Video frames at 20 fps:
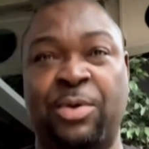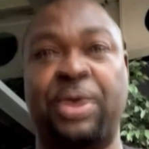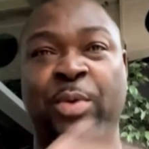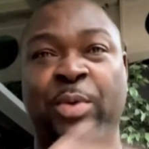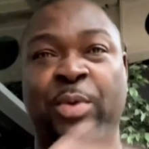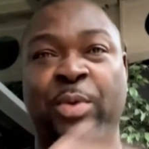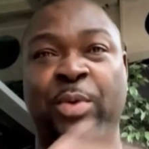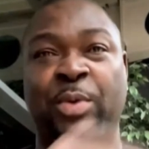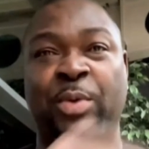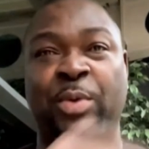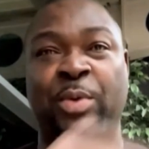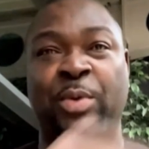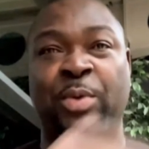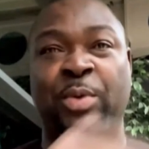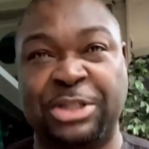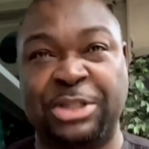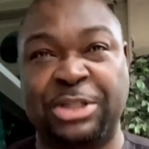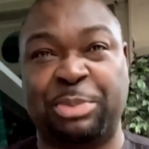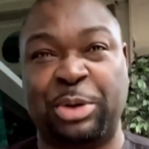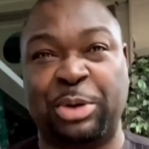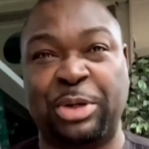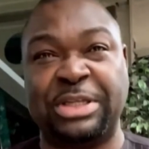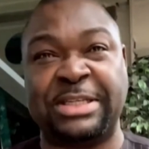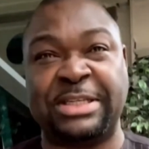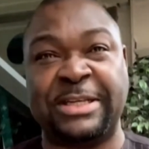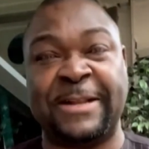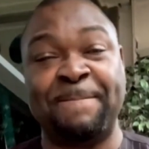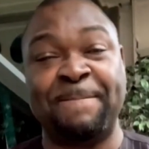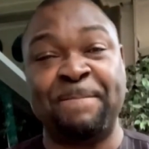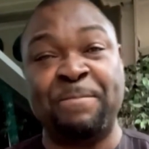okay, we are doing community
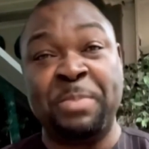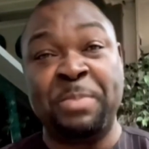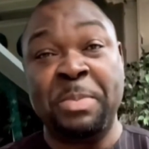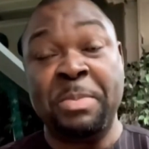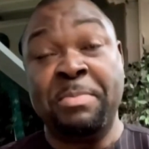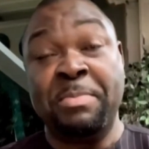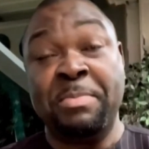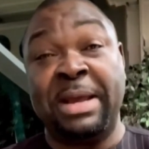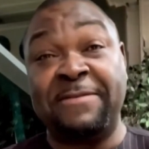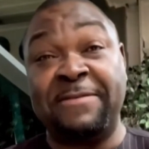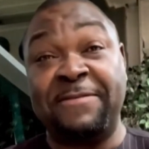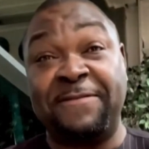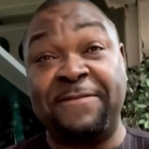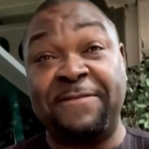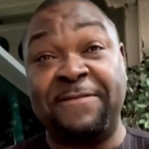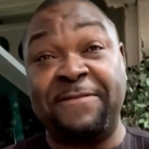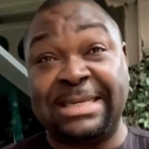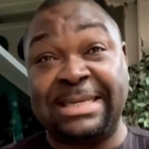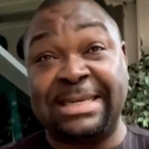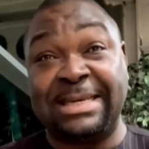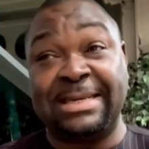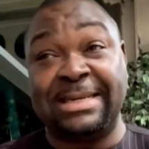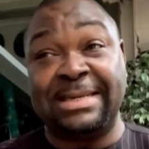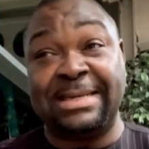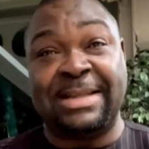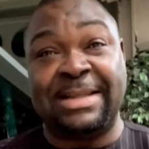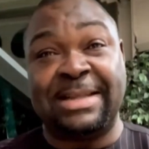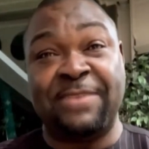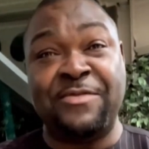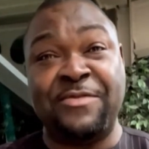policing. But the fact
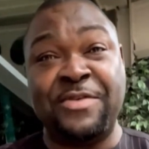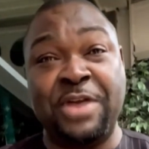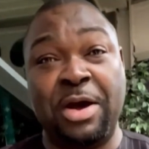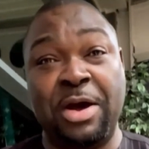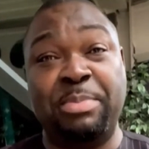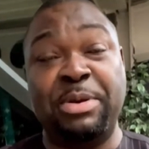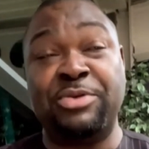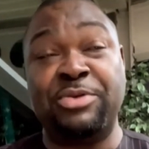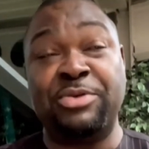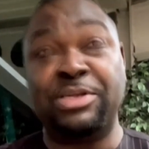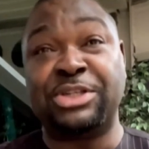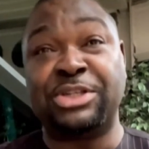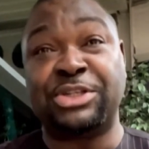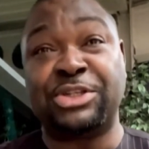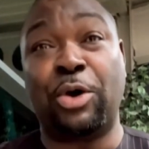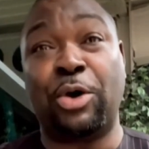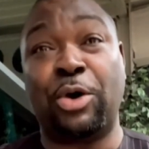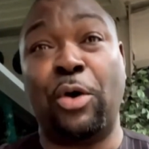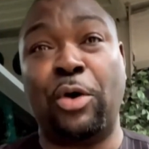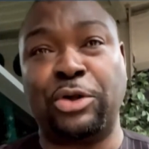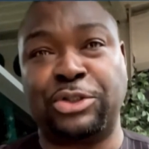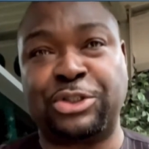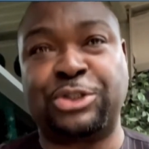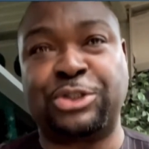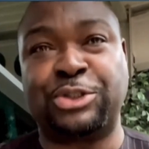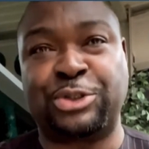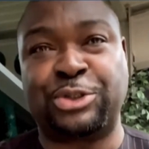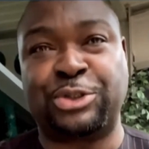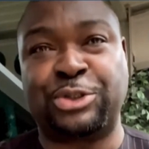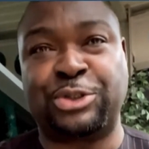is, they've not been
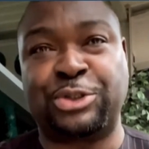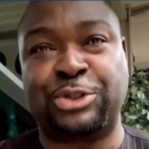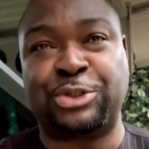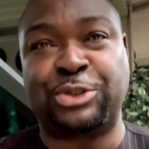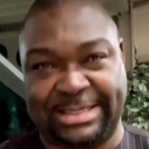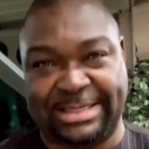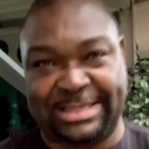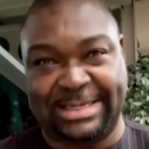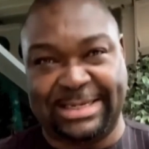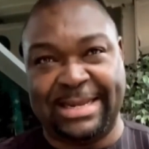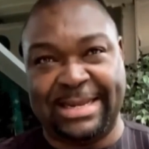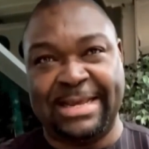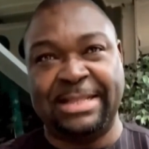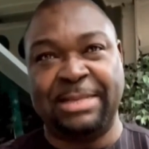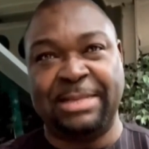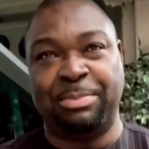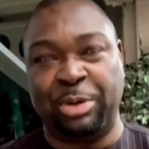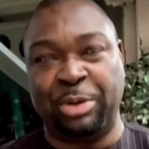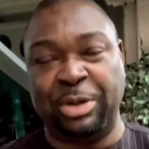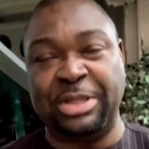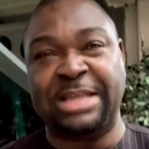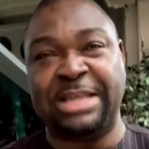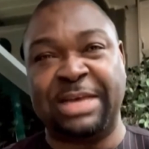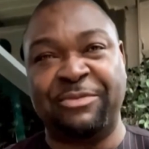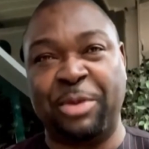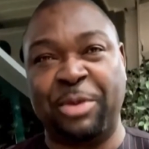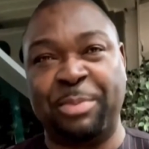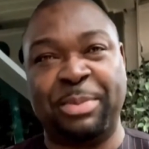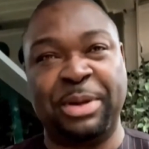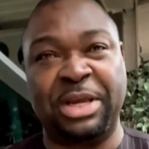resourced to do it. The police
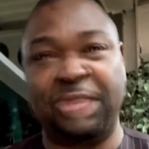have not